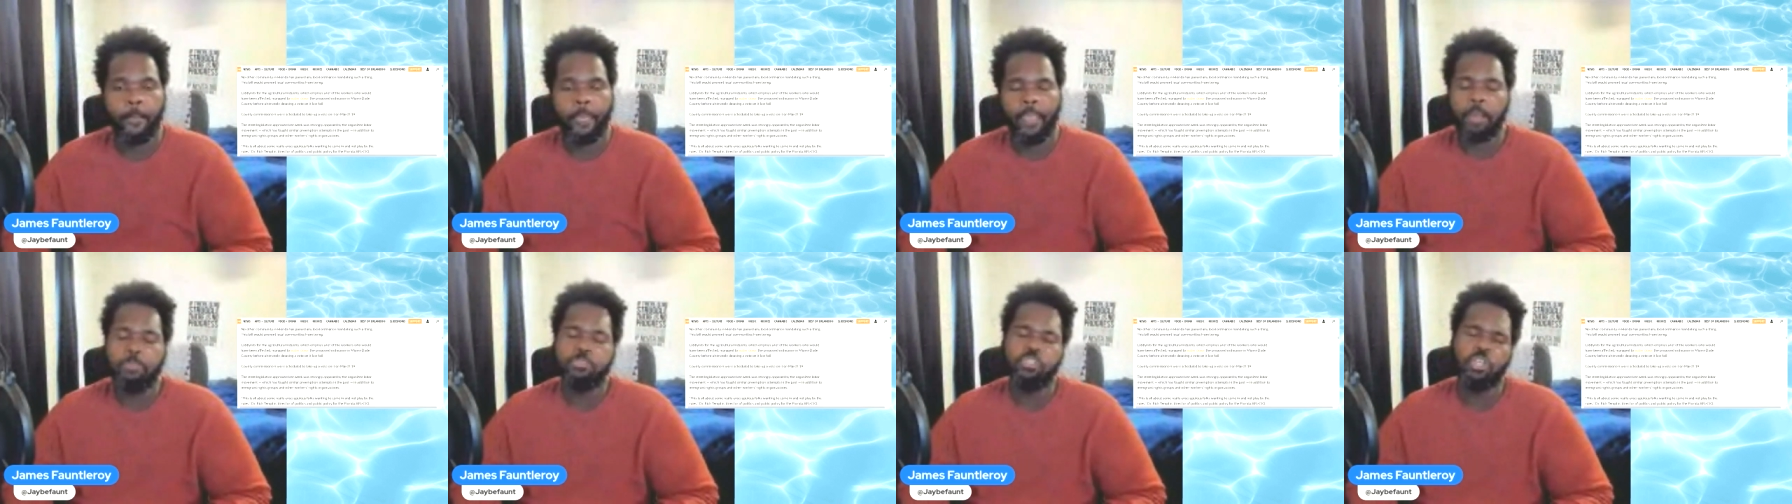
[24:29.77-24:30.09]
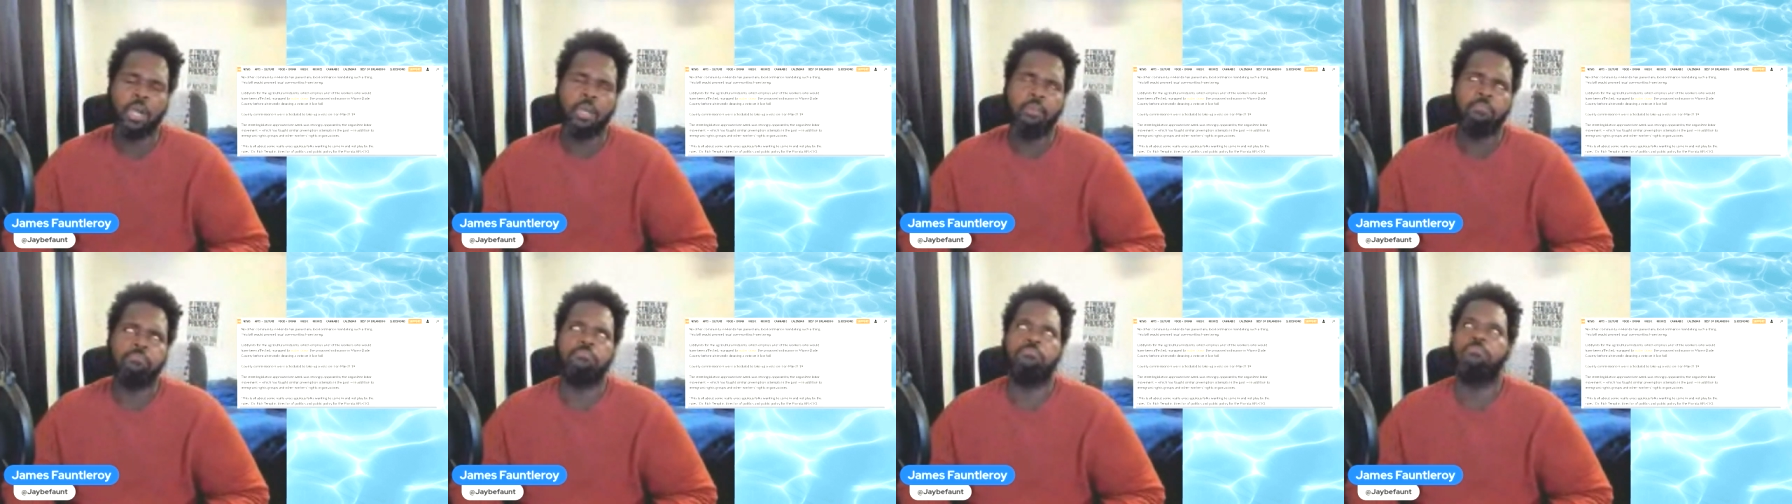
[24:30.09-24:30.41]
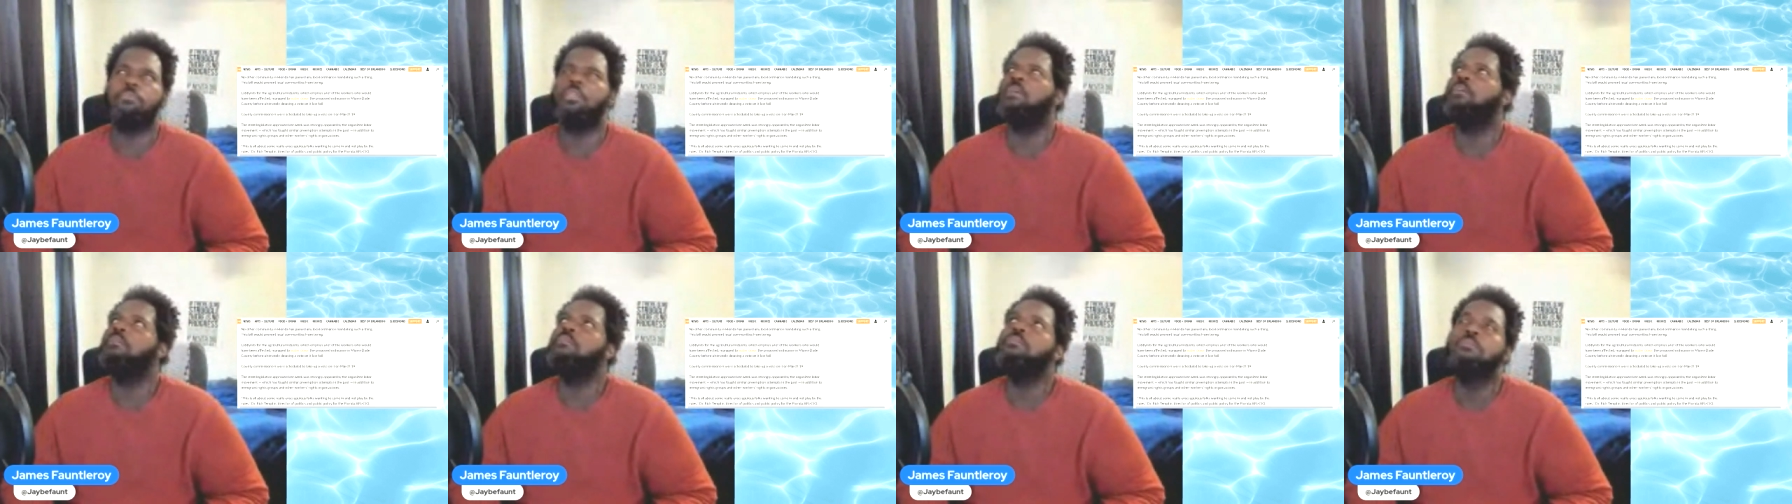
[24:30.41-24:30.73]
I'm sorry,
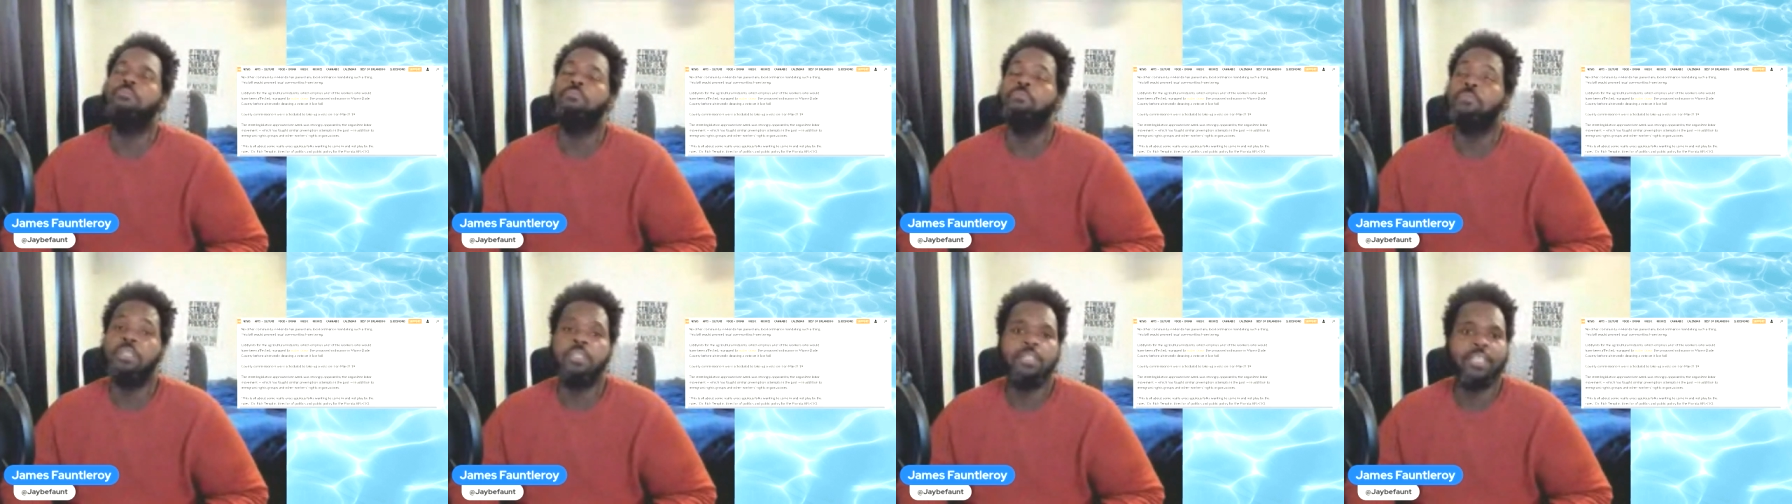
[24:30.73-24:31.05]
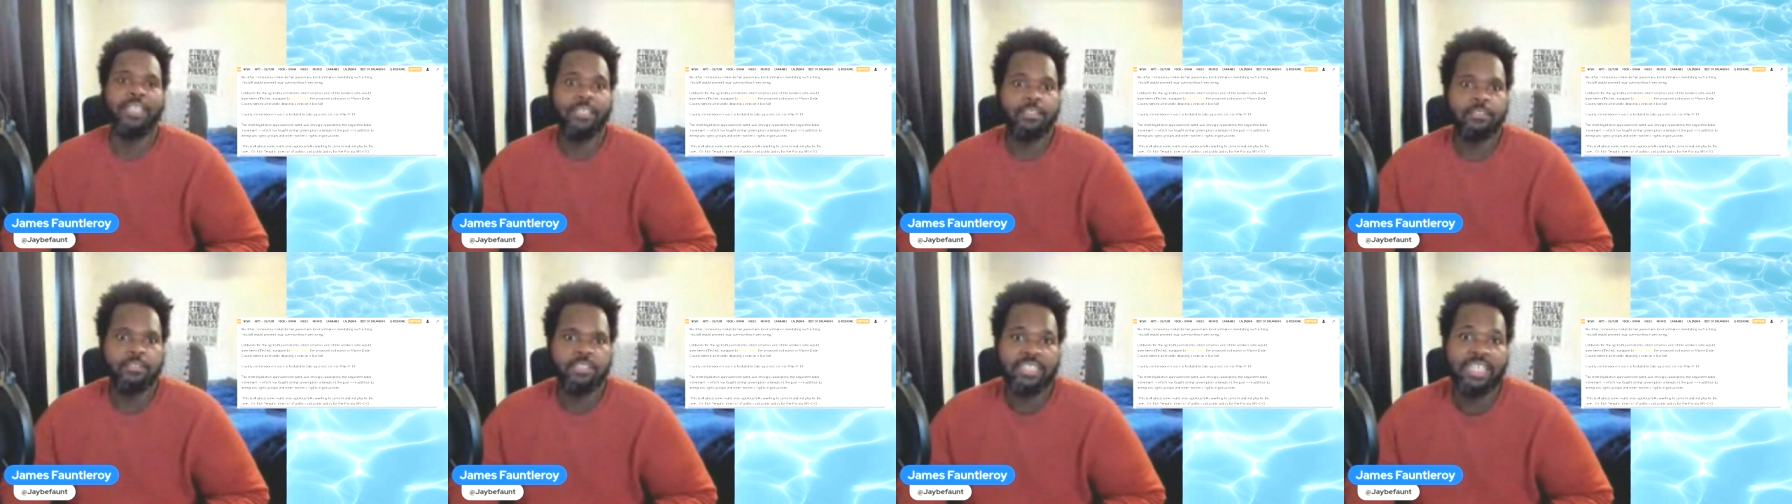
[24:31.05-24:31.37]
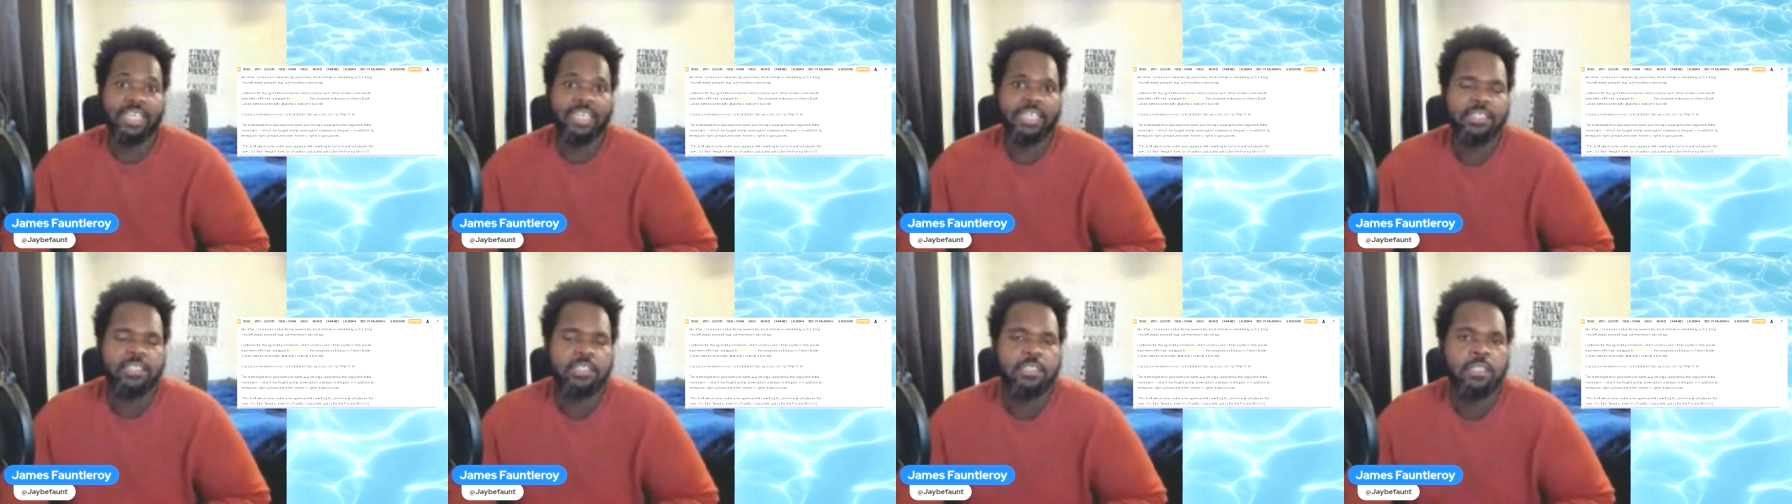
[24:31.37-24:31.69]

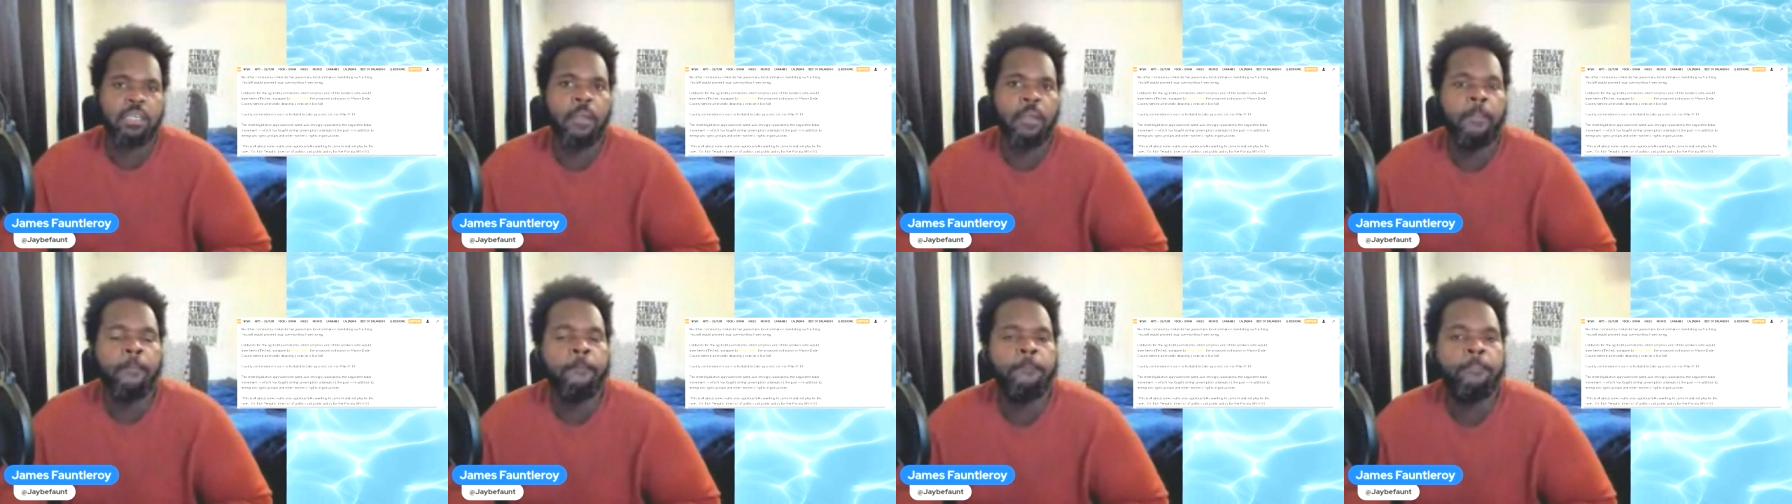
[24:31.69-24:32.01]
cities.